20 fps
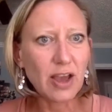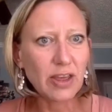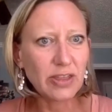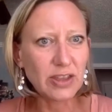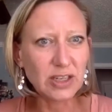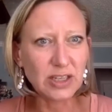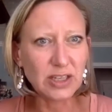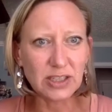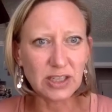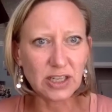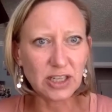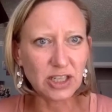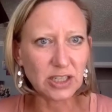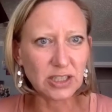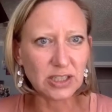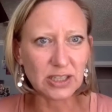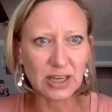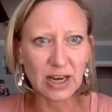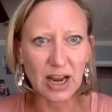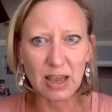the
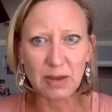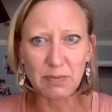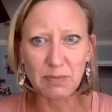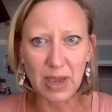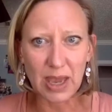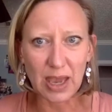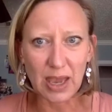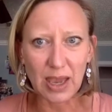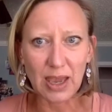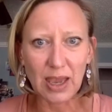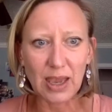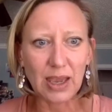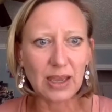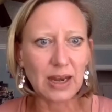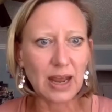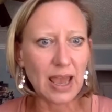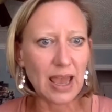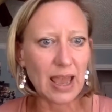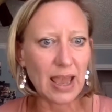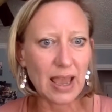decisions that I
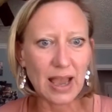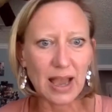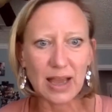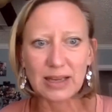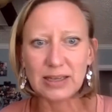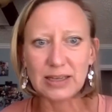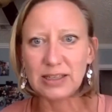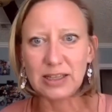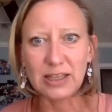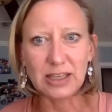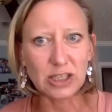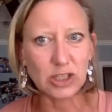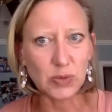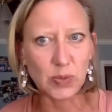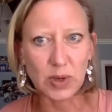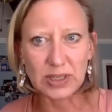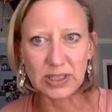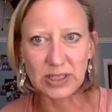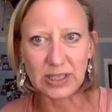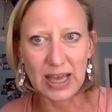made, and this
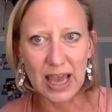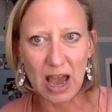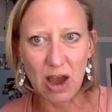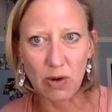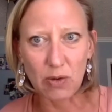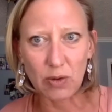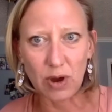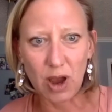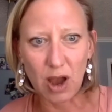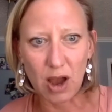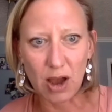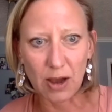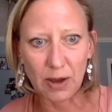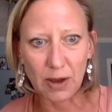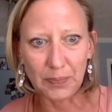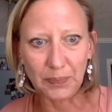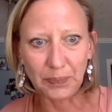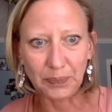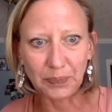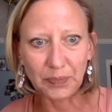was the
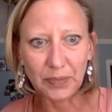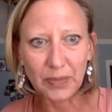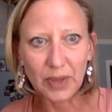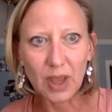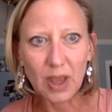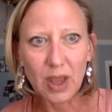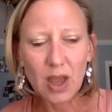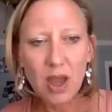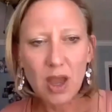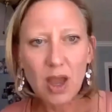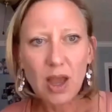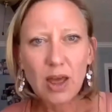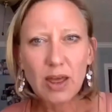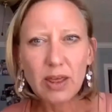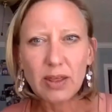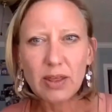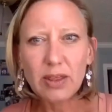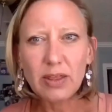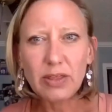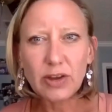outcome.
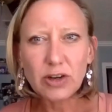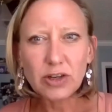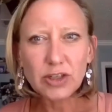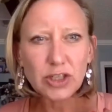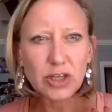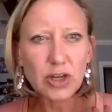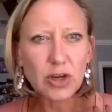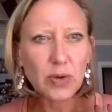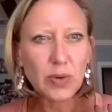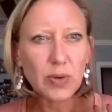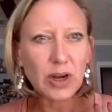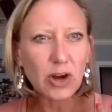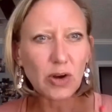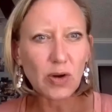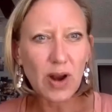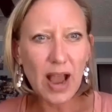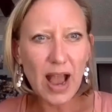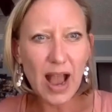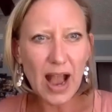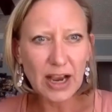There's no
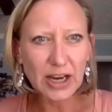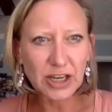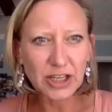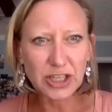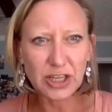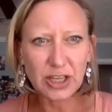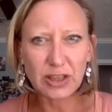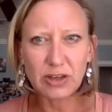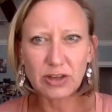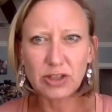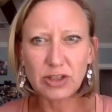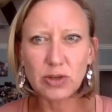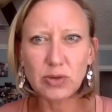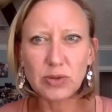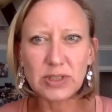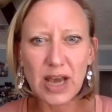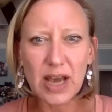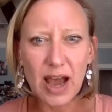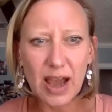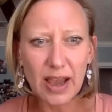interaction, there's no
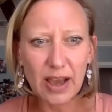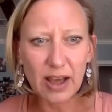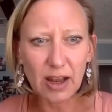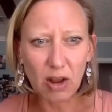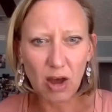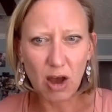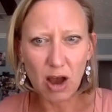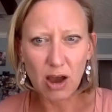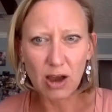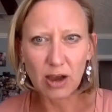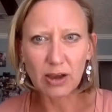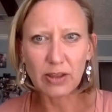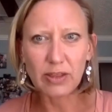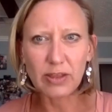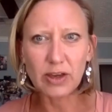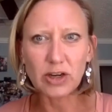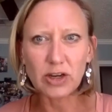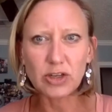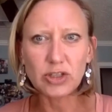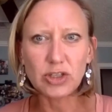dialogue,
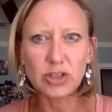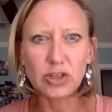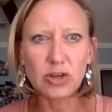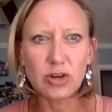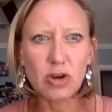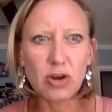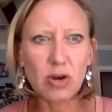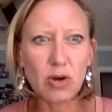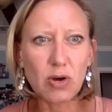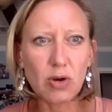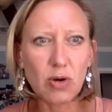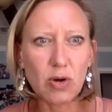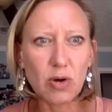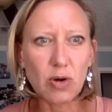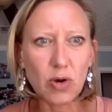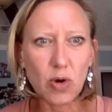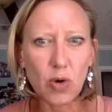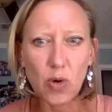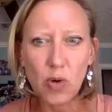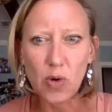there's
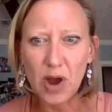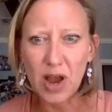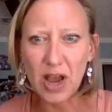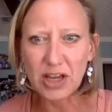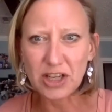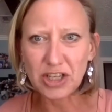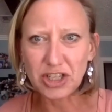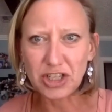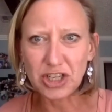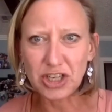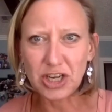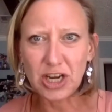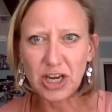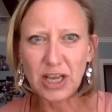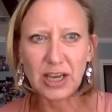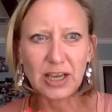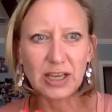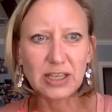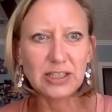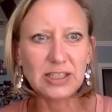no
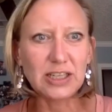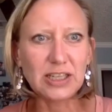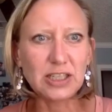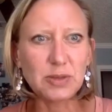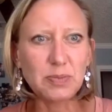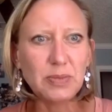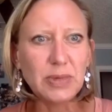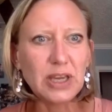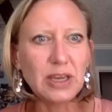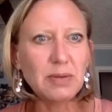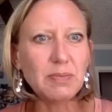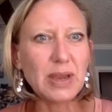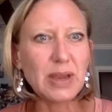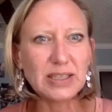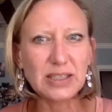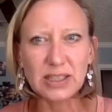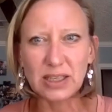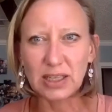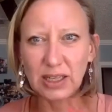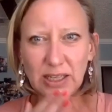questioning. It's me
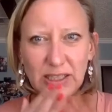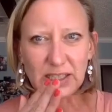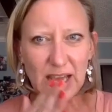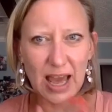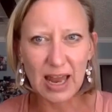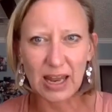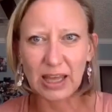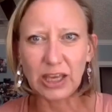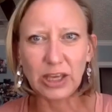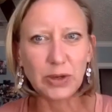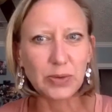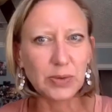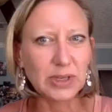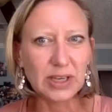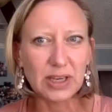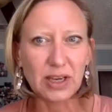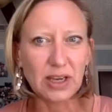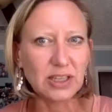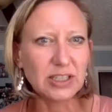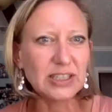basically telling you
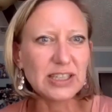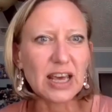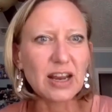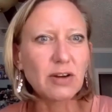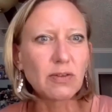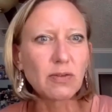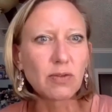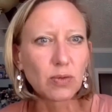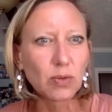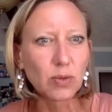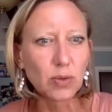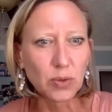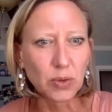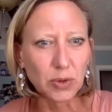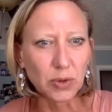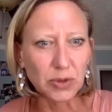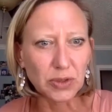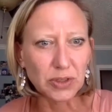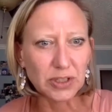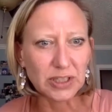a set of
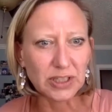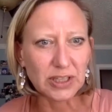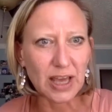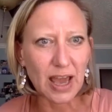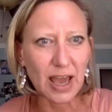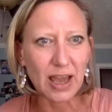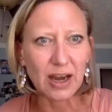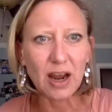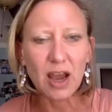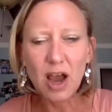rules that